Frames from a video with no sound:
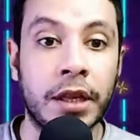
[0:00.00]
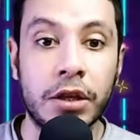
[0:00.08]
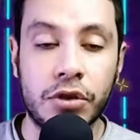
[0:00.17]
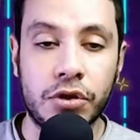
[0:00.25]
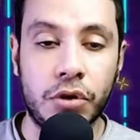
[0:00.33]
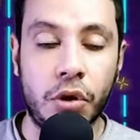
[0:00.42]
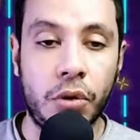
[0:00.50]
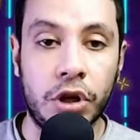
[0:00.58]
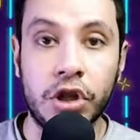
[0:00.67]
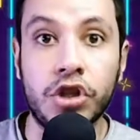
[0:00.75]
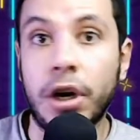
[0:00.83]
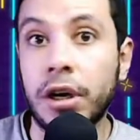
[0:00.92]
So in
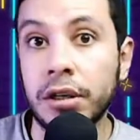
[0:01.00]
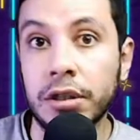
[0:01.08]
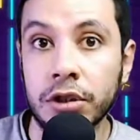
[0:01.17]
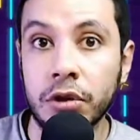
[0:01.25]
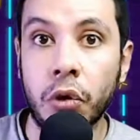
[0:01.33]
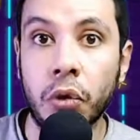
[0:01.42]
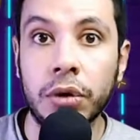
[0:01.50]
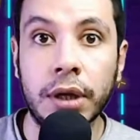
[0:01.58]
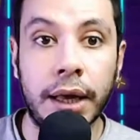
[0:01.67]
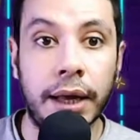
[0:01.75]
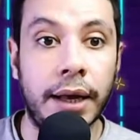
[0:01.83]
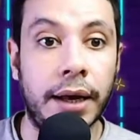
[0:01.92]
Charles de Gaulle
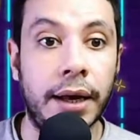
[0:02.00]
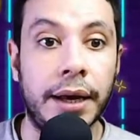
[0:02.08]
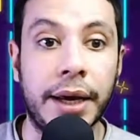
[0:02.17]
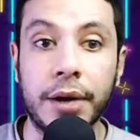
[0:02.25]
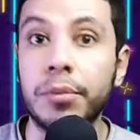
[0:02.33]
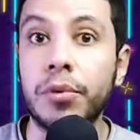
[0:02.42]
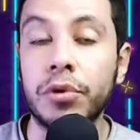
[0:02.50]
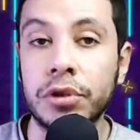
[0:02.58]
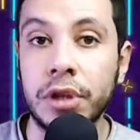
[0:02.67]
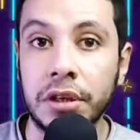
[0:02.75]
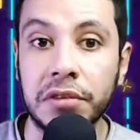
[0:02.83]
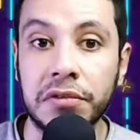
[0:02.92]
airport
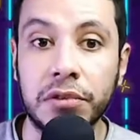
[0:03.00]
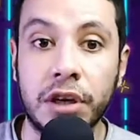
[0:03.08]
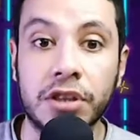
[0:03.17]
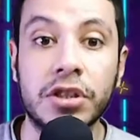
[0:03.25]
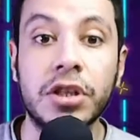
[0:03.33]
in France.